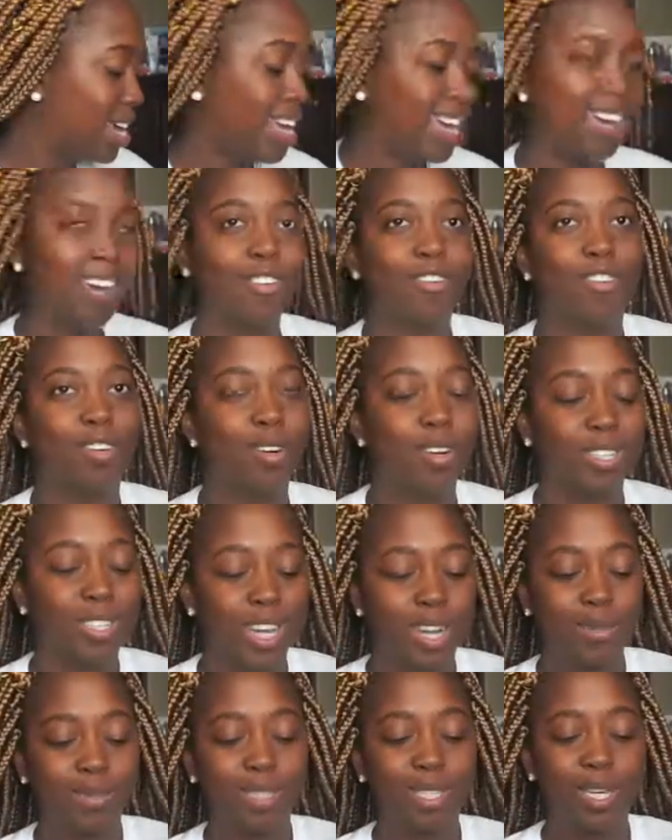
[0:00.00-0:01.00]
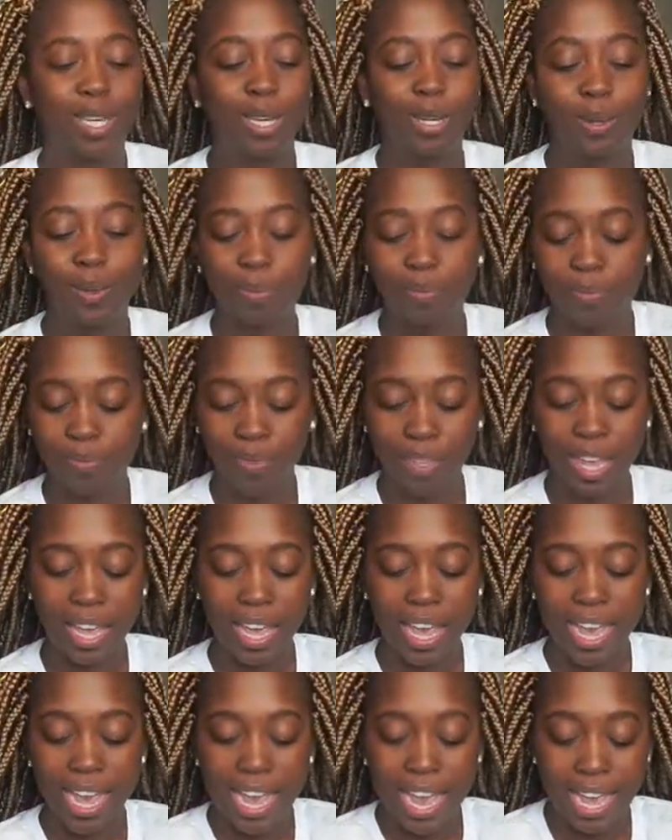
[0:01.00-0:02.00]
He, of course, thought it was cute.
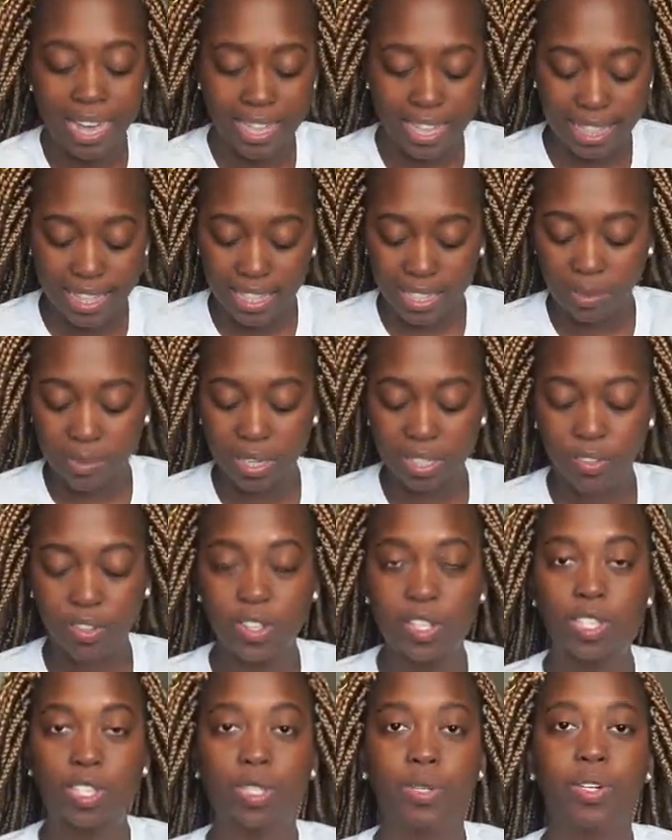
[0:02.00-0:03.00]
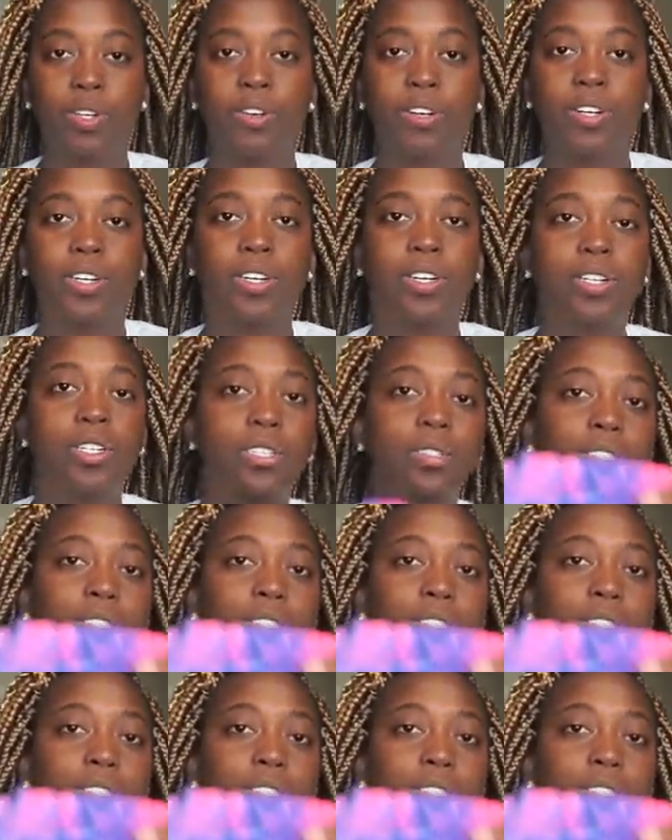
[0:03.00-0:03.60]
And then this one is for the 2-year-old.